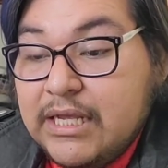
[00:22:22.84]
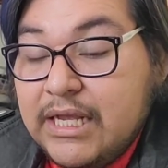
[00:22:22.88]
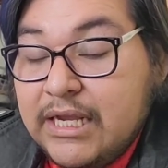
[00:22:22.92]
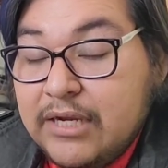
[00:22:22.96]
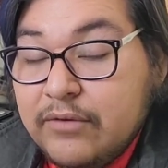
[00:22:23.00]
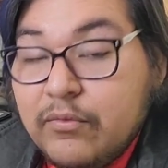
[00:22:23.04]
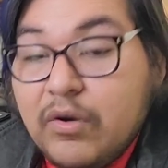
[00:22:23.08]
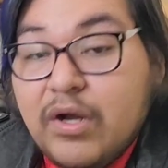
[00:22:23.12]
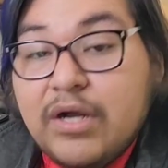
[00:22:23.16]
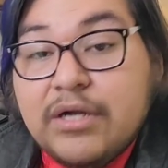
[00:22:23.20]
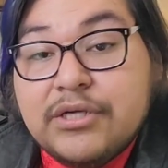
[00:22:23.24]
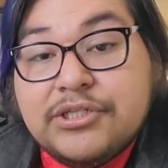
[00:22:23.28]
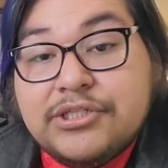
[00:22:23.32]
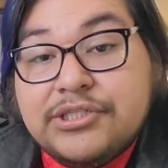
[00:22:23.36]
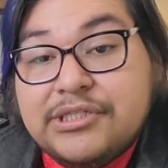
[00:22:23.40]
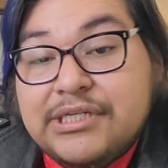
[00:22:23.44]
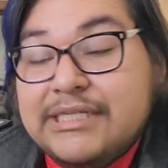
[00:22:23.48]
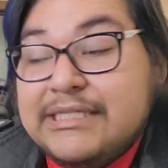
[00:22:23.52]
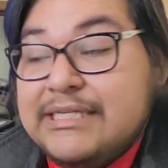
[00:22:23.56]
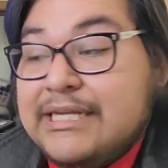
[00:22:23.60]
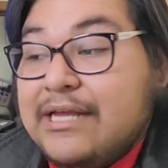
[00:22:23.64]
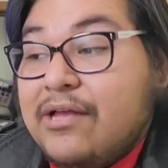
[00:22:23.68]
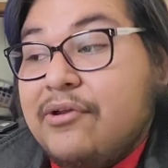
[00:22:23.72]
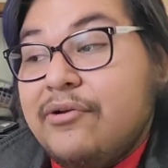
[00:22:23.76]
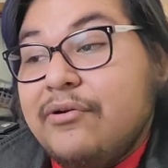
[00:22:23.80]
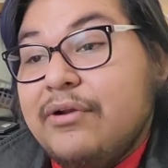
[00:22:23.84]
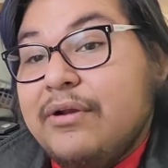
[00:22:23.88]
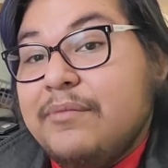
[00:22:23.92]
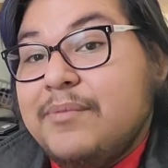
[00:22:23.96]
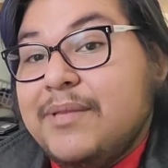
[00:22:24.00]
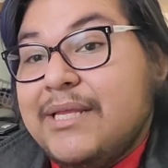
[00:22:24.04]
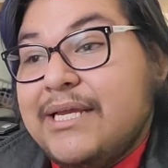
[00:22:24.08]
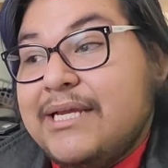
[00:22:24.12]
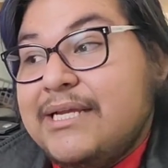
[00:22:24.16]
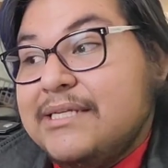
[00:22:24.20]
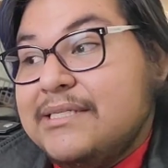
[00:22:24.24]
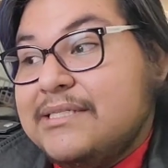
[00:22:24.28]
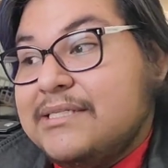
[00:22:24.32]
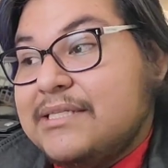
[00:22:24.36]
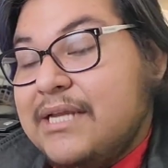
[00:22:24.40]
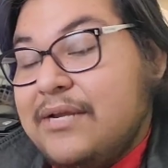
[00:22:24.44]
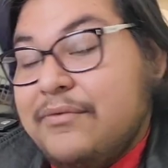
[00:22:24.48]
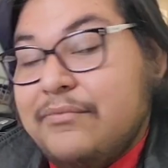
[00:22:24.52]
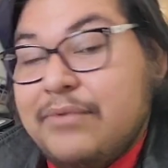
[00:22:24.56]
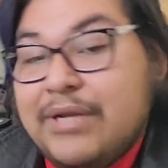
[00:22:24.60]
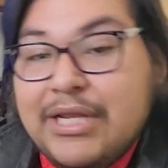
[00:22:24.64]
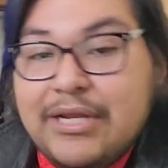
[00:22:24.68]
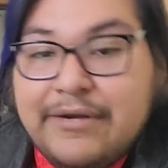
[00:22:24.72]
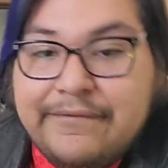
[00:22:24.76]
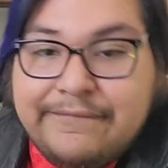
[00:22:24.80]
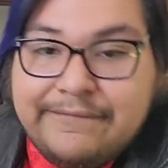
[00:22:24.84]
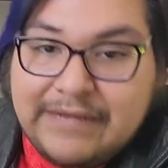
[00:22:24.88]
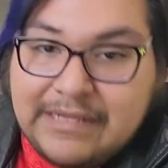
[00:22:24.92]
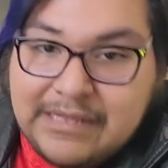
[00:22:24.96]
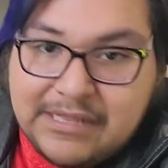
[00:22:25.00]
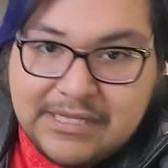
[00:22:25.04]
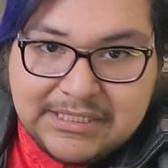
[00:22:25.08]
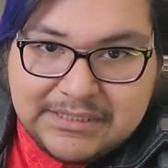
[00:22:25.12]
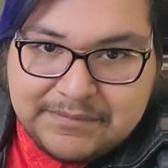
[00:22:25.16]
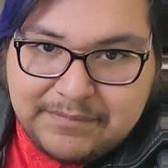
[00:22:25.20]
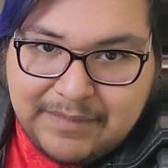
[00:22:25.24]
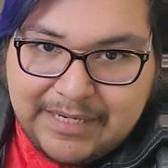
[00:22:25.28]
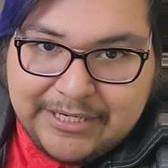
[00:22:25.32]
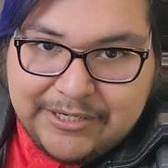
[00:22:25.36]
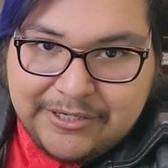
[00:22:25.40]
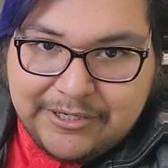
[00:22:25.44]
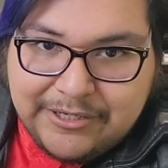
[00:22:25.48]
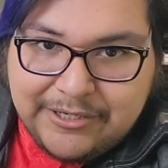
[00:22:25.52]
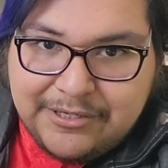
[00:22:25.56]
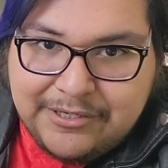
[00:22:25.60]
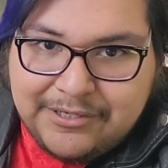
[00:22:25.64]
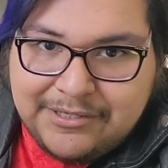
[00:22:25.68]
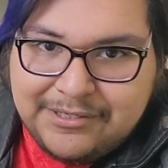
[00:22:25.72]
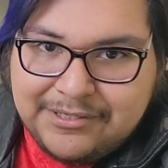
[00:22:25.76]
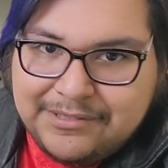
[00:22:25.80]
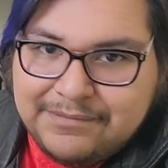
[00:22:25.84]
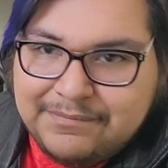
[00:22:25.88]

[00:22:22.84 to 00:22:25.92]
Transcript: I walked straight down to her place and we couldn't find the spider.